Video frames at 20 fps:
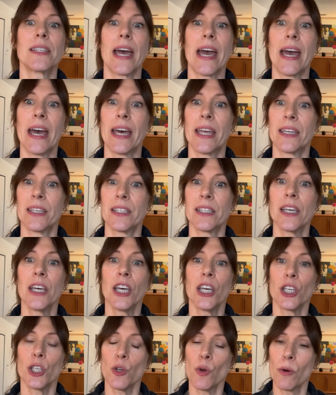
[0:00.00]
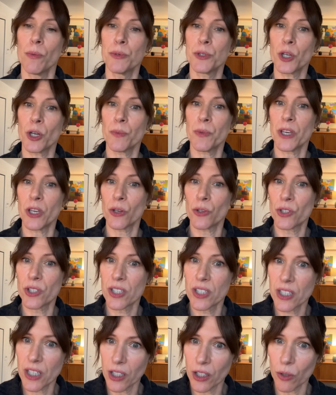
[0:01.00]
and you observe that you're
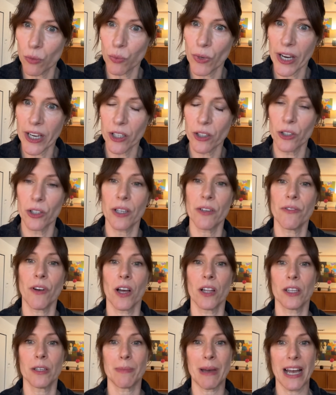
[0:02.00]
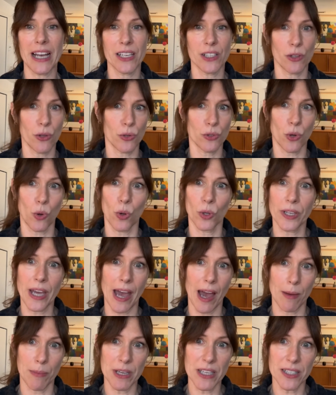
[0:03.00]
still regularly falling back into those old
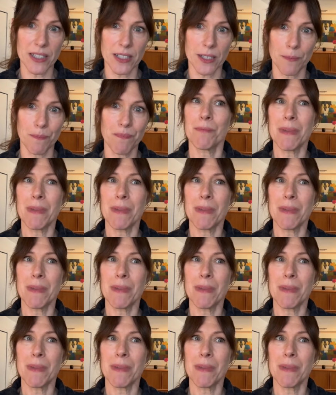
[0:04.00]
habits.